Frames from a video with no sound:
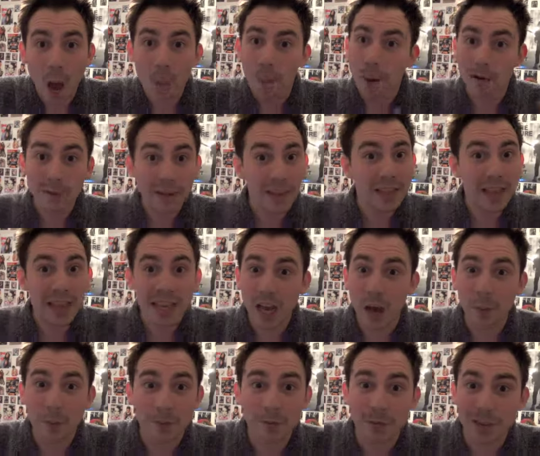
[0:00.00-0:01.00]
Apparently they
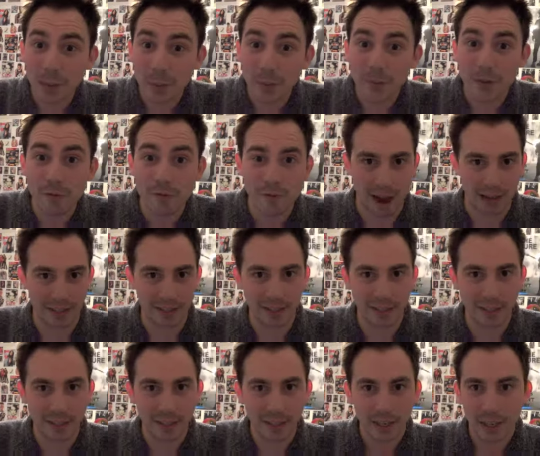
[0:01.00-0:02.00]
come free with the
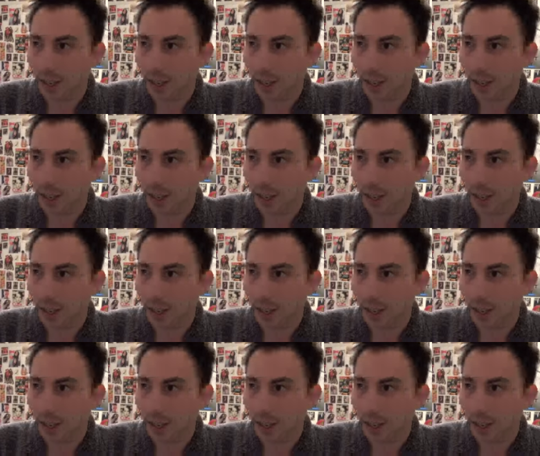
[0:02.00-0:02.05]
rent